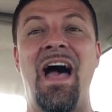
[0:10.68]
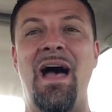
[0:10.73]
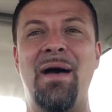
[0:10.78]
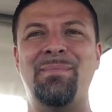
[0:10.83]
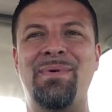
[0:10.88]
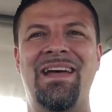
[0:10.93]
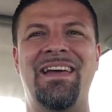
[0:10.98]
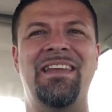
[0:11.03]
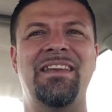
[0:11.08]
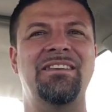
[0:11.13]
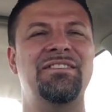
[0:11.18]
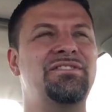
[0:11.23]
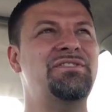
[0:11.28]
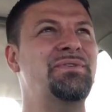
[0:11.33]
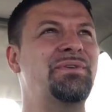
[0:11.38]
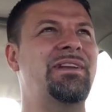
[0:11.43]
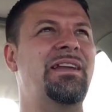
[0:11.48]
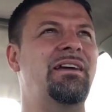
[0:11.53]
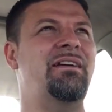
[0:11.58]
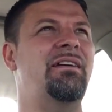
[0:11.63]
I'm headed
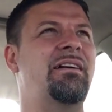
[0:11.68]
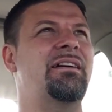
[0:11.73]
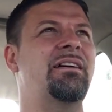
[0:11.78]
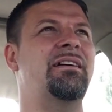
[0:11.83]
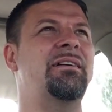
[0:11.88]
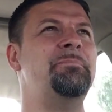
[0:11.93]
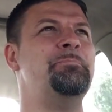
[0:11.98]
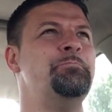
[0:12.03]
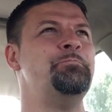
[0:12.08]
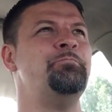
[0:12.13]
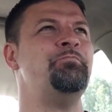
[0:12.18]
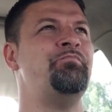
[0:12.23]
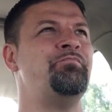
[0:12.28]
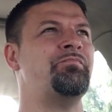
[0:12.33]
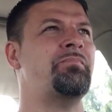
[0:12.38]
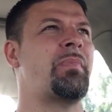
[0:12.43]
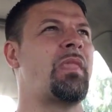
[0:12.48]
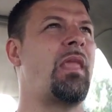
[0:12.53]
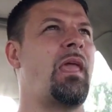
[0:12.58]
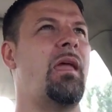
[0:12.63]
to an area
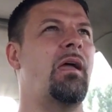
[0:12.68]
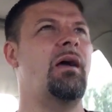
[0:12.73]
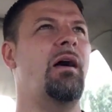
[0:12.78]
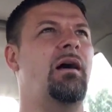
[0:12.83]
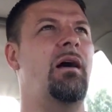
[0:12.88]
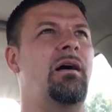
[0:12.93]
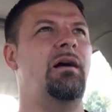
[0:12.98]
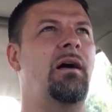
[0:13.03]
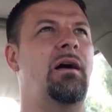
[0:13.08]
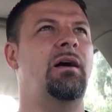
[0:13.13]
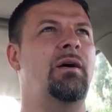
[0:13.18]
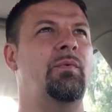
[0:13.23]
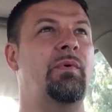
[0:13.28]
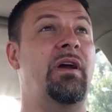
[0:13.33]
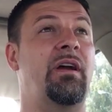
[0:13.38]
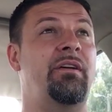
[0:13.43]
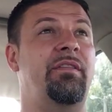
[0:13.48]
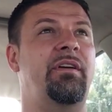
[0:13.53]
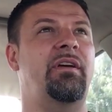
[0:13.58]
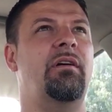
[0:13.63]

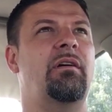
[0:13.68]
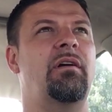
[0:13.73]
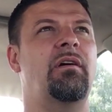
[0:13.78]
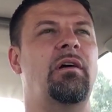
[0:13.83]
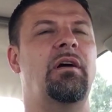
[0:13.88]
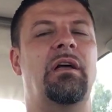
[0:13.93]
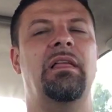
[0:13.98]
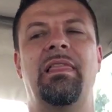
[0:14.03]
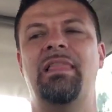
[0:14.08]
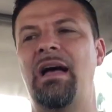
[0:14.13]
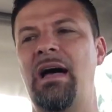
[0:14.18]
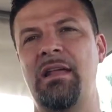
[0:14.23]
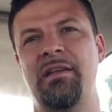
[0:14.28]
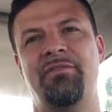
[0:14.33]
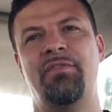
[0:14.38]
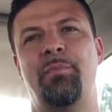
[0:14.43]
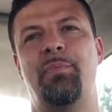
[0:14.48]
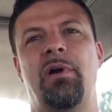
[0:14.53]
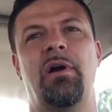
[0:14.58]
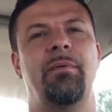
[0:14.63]
where there are a lot
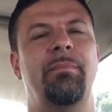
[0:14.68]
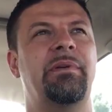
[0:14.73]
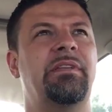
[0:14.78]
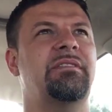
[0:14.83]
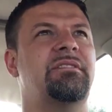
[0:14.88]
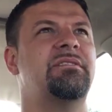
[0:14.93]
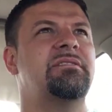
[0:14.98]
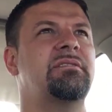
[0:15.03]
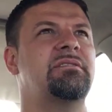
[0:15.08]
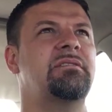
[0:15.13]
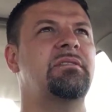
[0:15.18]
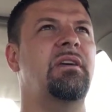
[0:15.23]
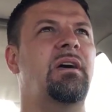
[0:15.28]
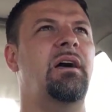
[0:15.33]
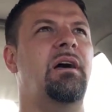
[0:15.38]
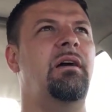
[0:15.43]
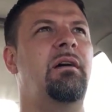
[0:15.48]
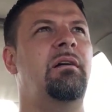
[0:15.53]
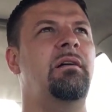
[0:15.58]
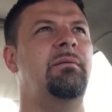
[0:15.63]
of apartments.
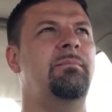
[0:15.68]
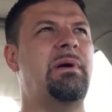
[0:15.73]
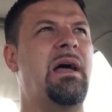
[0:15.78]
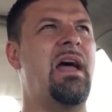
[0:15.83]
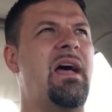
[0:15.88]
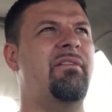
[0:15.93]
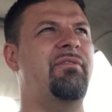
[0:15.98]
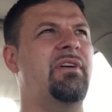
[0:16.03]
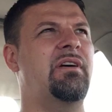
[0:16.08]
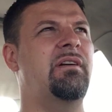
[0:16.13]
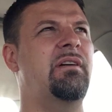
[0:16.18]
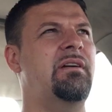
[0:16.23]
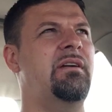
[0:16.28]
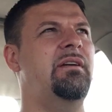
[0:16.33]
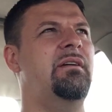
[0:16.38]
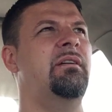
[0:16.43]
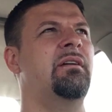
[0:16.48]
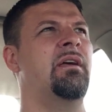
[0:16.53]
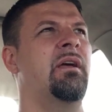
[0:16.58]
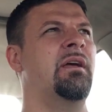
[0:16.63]
I have
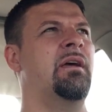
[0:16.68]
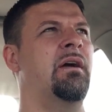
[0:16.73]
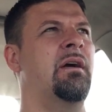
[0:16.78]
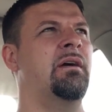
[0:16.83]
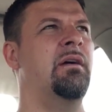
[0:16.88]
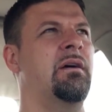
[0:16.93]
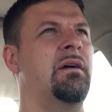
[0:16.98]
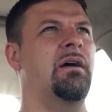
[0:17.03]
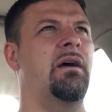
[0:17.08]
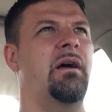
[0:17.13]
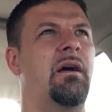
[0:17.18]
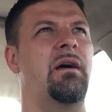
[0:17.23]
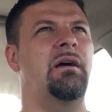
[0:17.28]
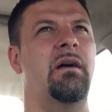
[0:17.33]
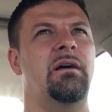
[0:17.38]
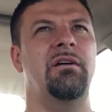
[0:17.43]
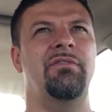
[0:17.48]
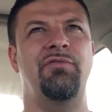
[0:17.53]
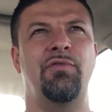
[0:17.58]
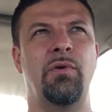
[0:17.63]
a
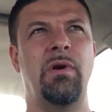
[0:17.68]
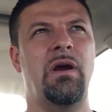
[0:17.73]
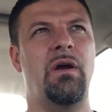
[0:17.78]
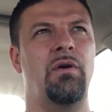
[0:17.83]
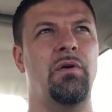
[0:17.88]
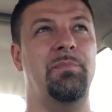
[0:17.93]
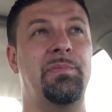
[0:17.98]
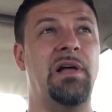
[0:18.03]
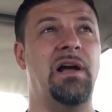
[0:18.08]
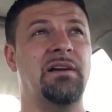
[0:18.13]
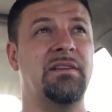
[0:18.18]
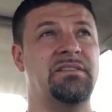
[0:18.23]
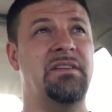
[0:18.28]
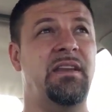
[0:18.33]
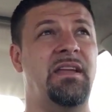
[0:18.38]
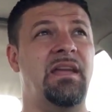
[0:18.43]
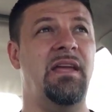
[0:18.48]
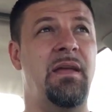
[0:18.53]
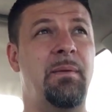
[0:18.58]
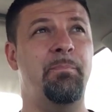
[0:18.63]
4-hour block
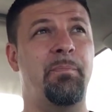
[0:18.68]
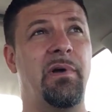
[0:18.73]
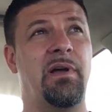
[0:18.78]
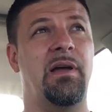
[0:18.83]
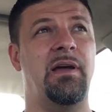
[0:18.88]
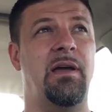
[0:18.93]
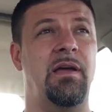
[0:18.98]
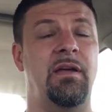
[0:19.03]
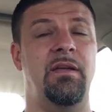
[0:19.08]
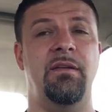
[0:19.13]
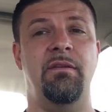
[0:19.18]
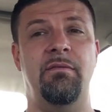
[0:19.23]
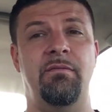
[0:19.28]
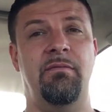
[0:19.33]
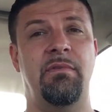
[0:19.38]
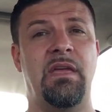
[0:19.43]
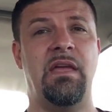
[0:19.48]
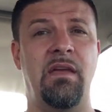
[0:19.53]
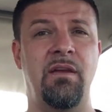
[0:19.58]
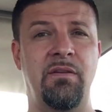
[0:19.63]
today, but
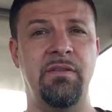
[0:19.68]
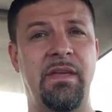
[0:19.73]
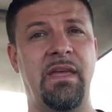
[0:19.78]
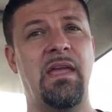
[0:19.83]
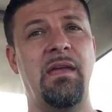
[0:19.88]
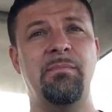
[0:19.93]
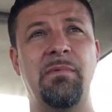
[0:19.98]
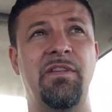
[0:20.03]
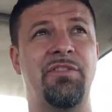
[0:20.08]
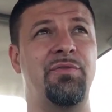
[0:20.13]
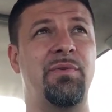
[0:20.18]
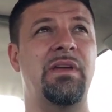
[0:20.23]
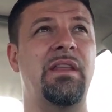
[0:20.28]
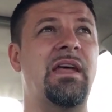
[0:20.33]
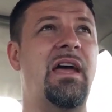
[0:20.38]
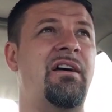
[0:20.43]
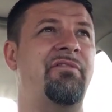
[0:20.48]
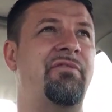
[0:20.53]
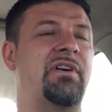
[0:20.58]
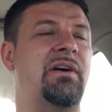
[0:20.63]
they only gave me a
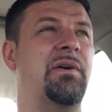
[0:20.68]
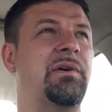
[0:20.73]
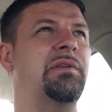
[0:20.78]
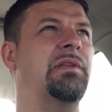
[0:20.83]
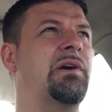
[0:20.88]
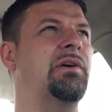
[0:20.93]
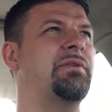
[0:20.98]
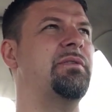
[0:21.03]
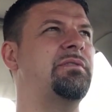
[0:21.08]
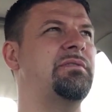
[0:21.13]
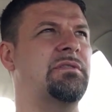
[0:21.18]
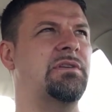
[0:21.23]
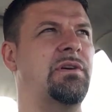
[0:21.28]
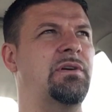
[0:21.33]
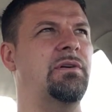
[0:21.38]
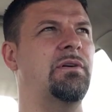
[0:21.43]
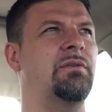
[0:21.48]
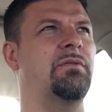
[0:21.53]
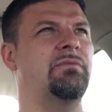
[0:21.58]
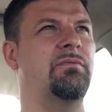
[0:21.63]
3.5-hour load,
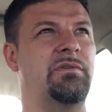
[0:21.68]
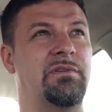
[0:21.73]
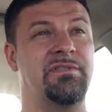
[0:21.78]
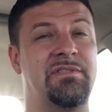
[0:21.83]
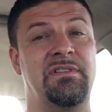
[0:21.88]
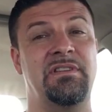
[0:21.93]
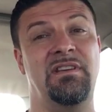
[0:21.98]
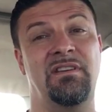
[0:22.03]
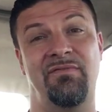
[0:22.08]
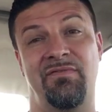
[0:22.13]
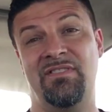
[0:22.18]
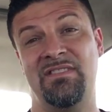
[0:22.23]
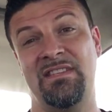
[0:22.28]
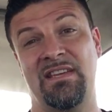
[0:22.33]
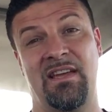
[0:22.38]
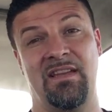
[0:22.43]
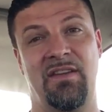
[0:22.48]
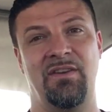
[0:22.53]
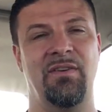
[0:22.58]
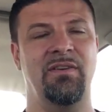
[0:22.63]
so we'll see if it's
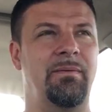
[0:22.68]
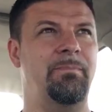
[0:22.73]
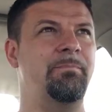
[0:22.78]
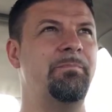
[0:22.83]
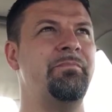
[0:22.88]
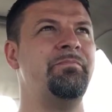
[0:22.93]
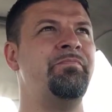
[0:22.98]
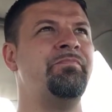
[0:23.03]
accurate.